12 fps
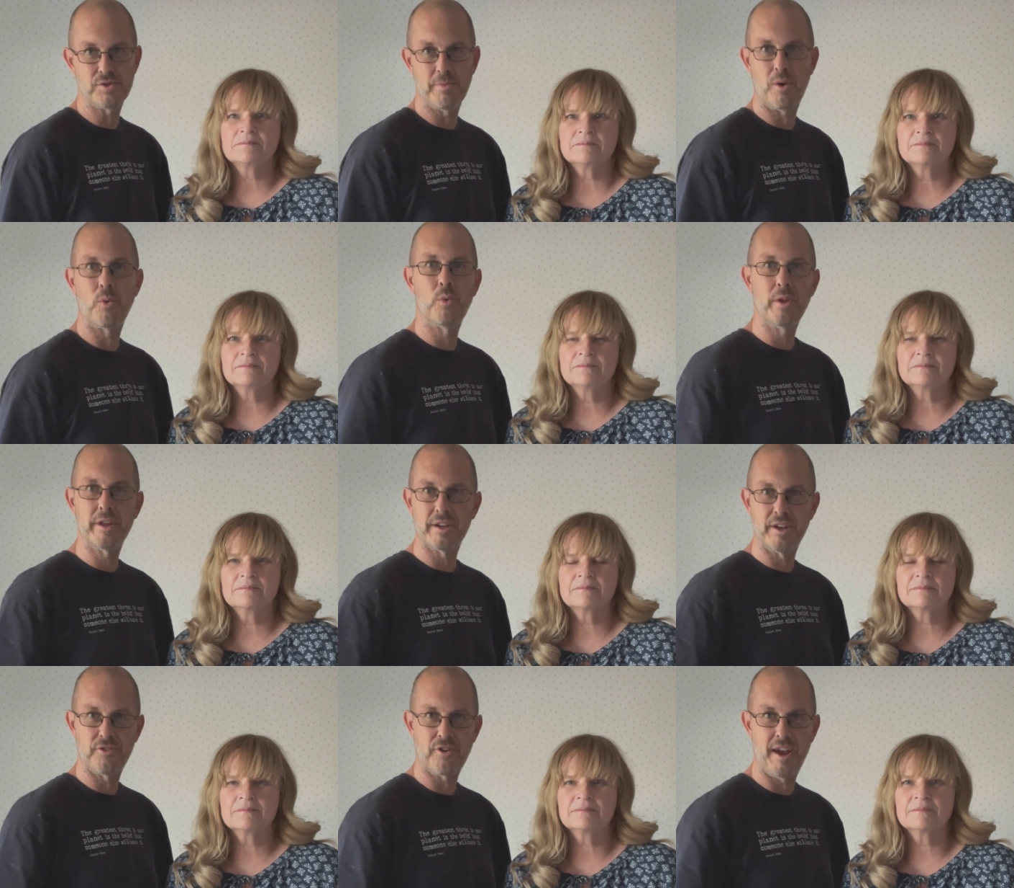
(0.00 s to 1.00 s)
Speaker 1: But we're really
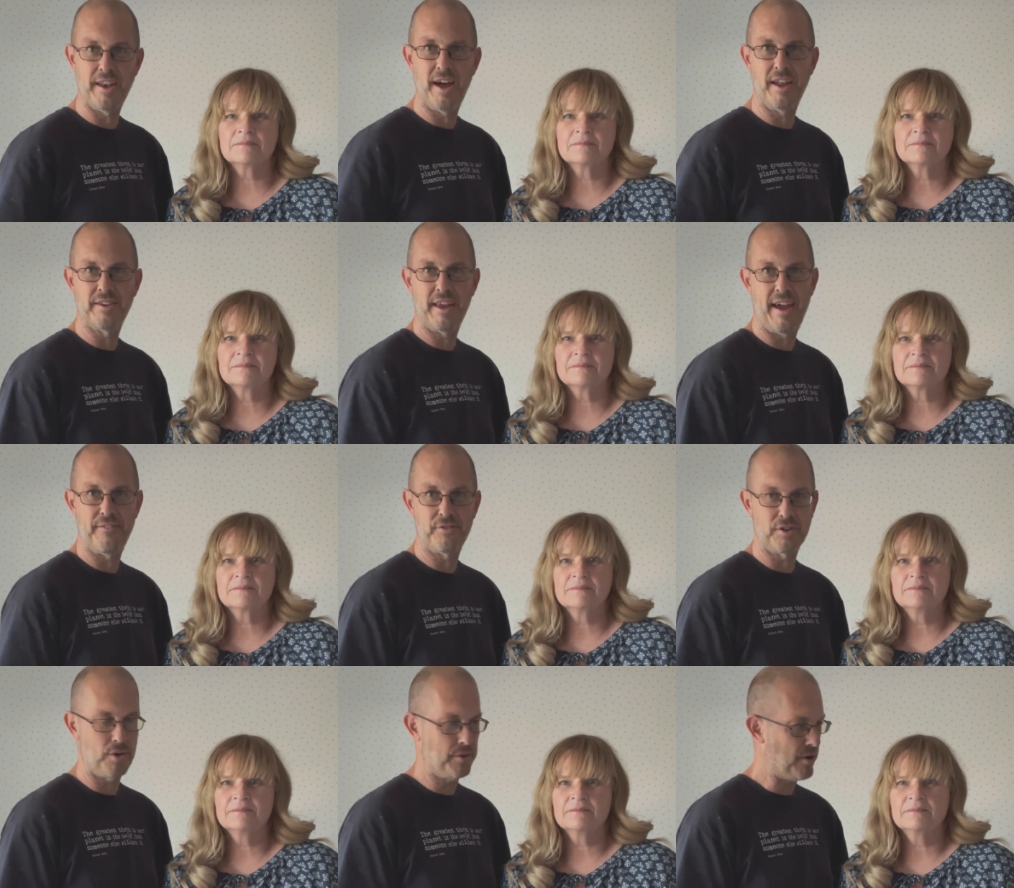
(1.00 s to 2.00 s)
going to try not to have
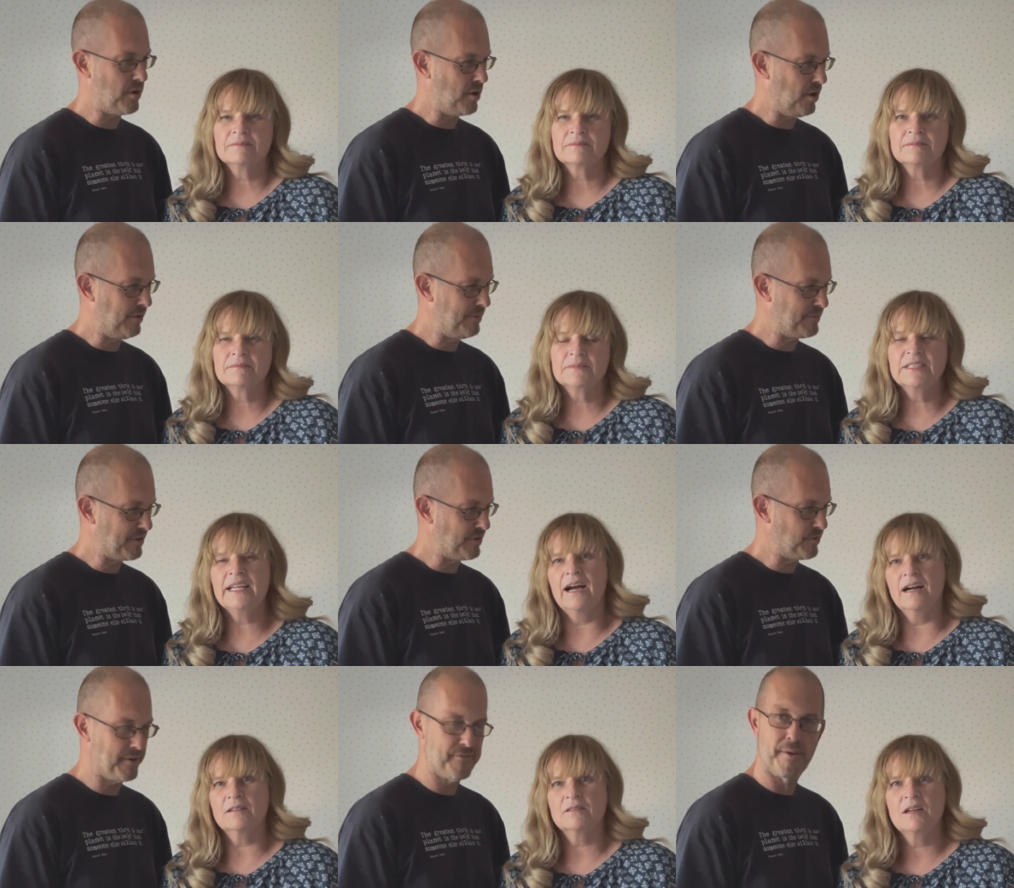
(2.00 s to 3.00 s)
to go there at all
Speaker 2: in yeah.
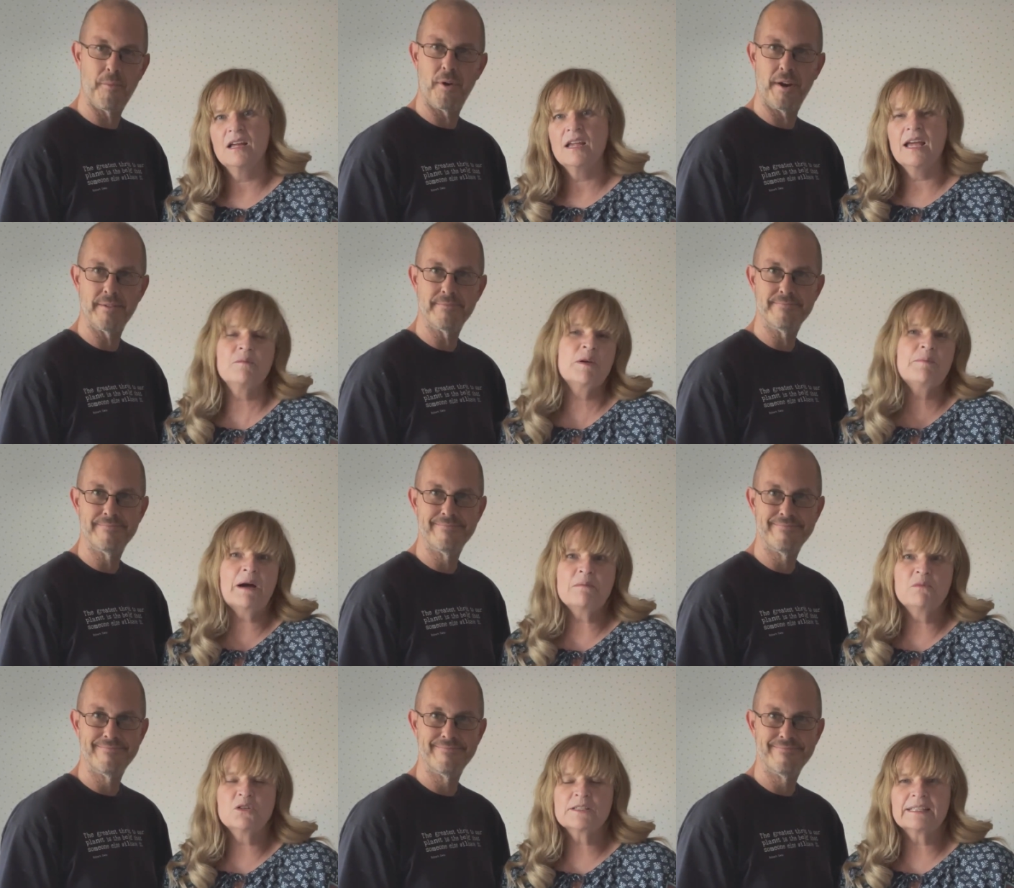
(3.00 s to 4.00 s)
January and February. And we buy
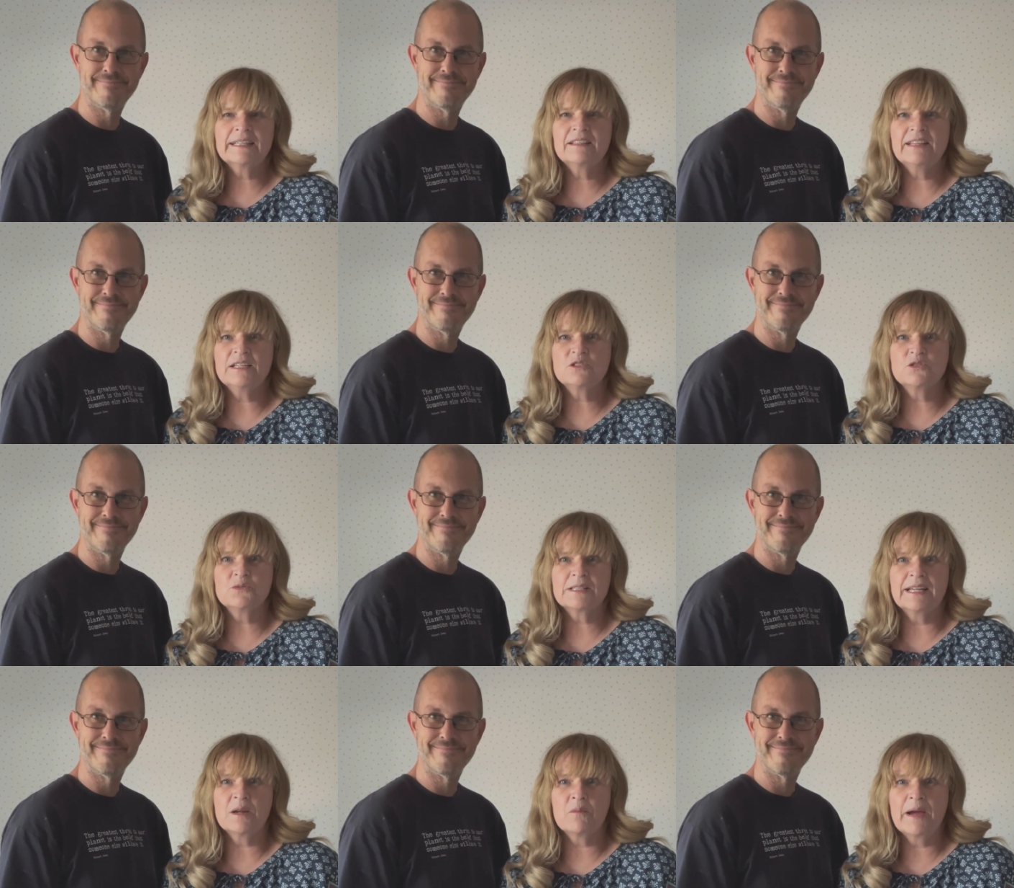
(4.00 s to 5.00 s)
mostly things used
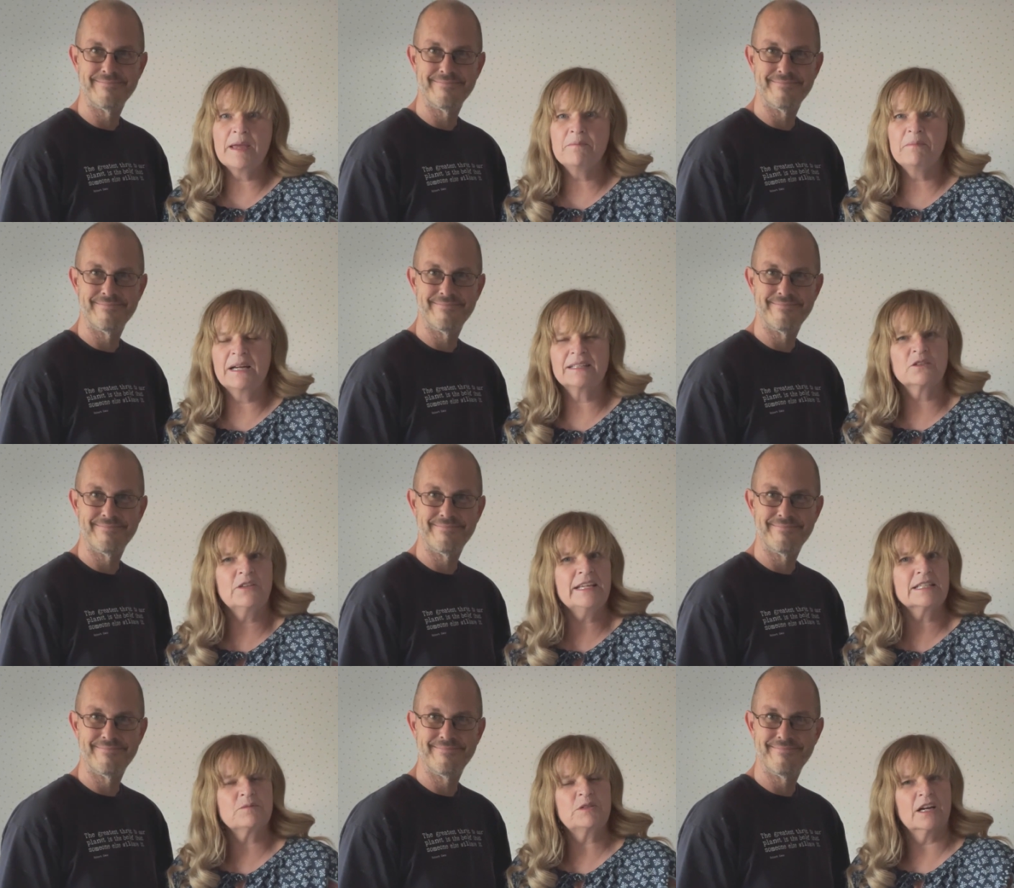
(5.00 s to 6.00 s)
anyway, but the thing
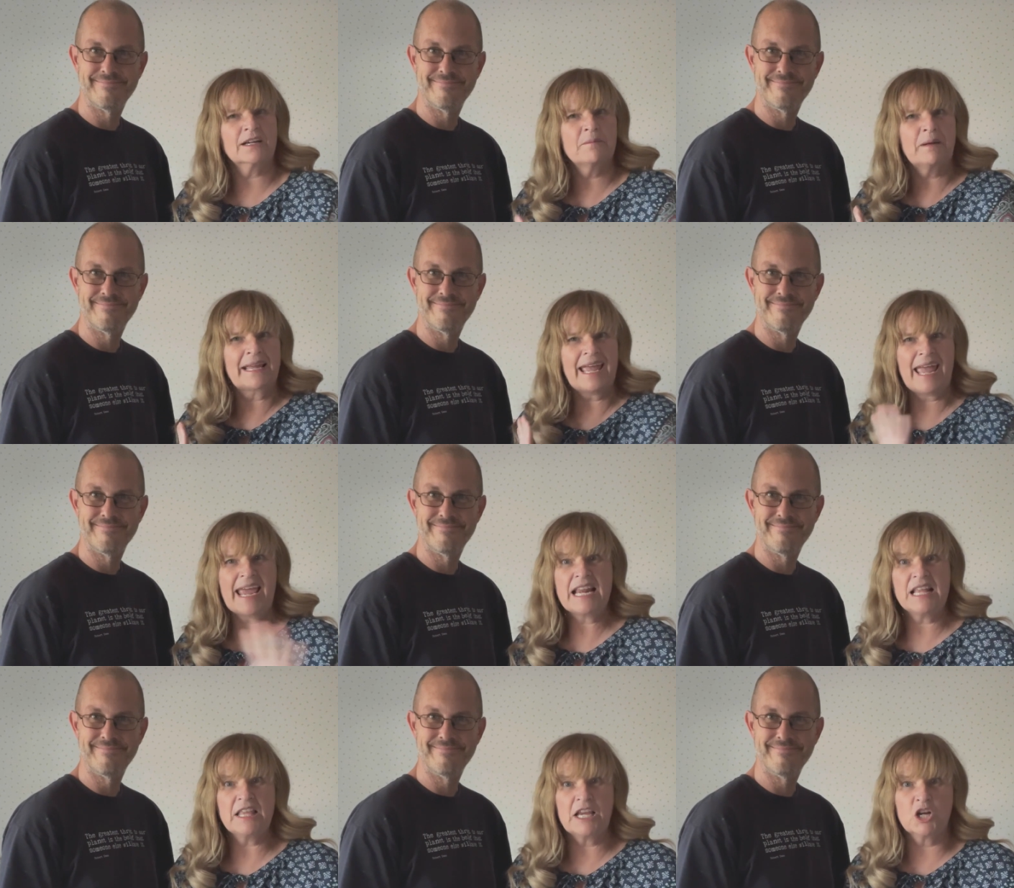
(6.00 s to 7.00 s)
is we're not going to buy
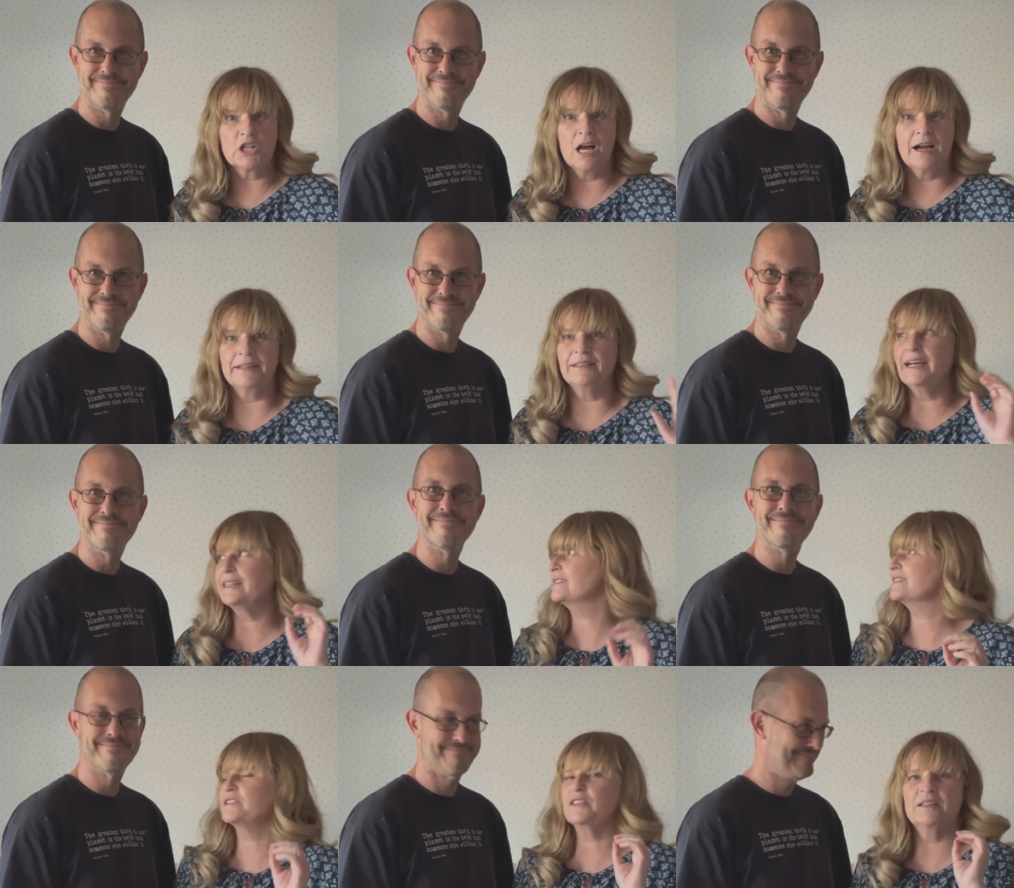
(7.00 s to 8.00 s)
anything online.
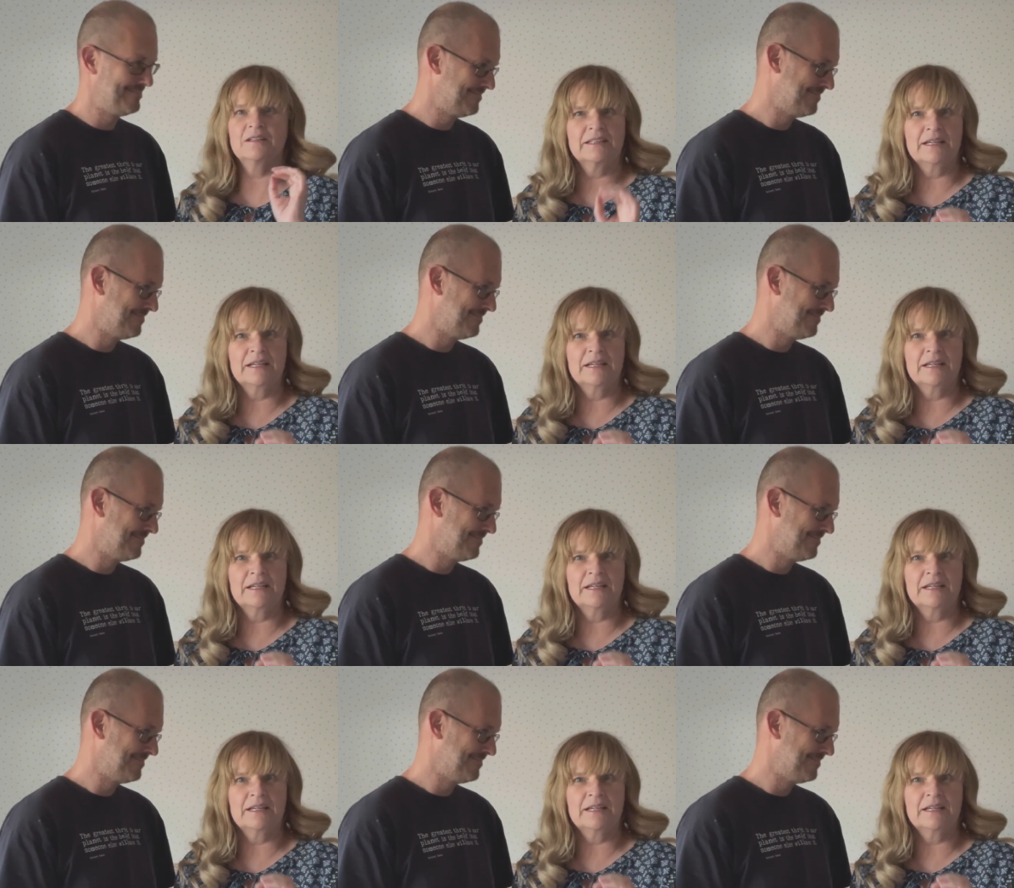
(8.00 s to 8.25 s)
That's the, the